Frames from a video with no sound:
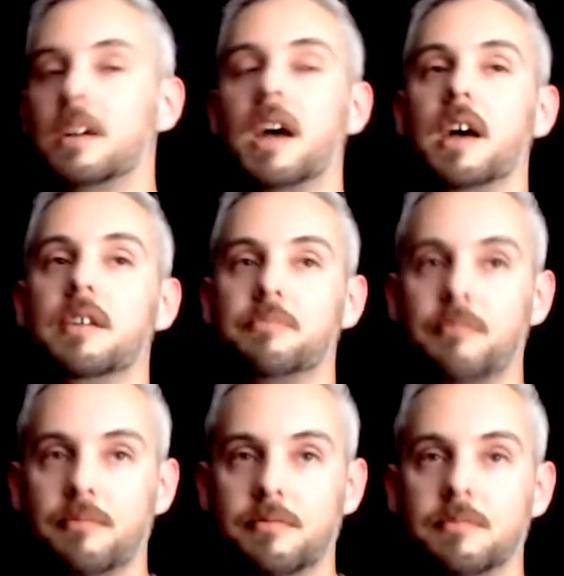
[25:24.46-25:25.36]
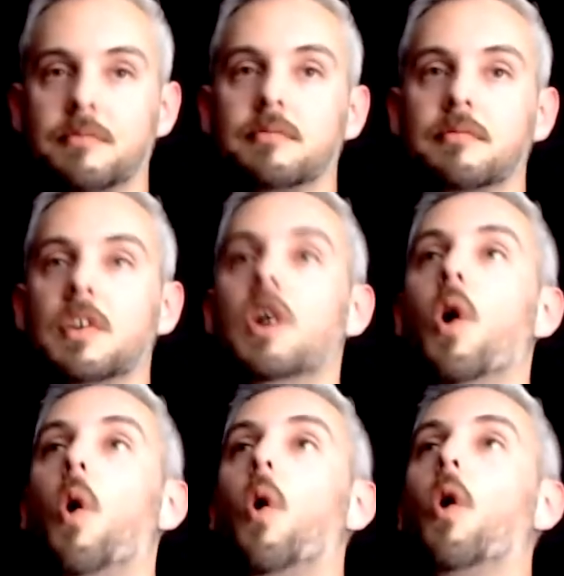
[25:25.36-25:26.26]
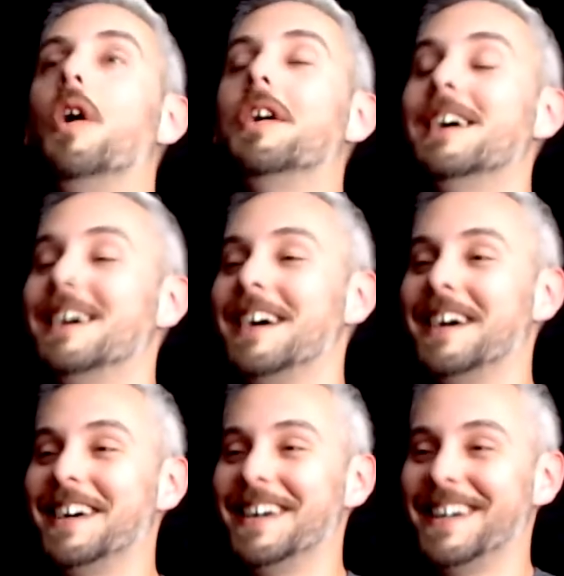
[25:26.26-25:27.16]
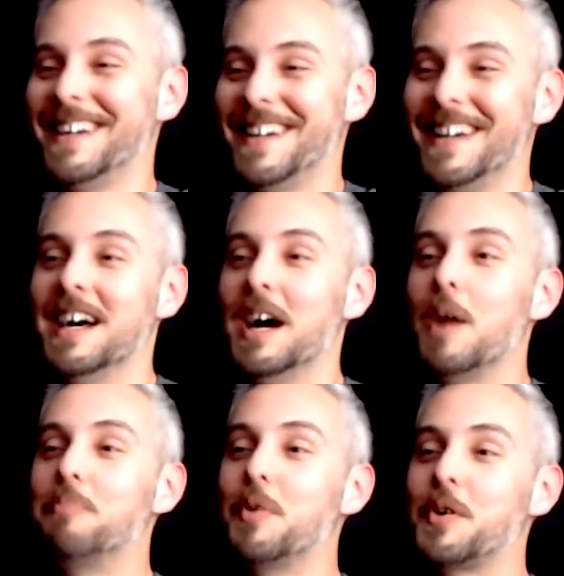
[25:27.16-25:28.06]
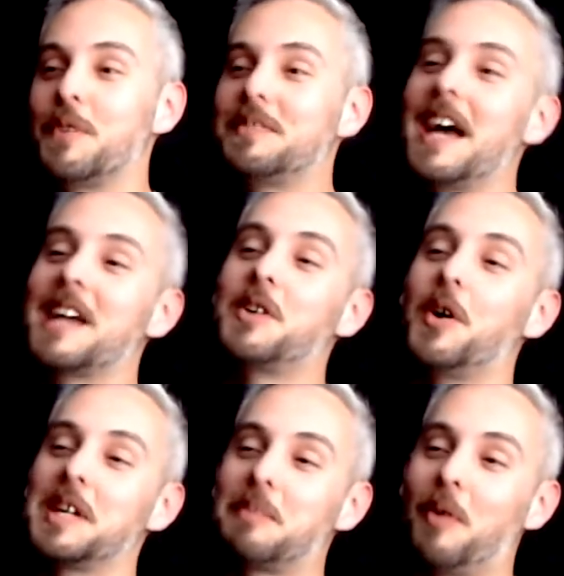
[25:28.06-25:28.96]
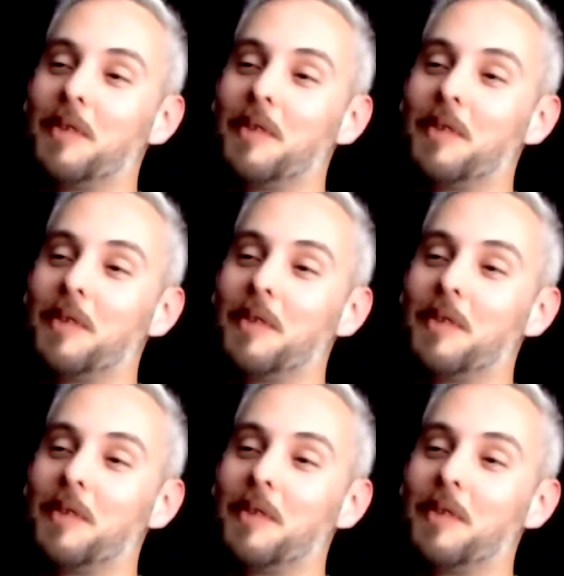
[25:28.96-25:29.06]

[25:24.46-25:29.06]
Okay. Or a book of tectonic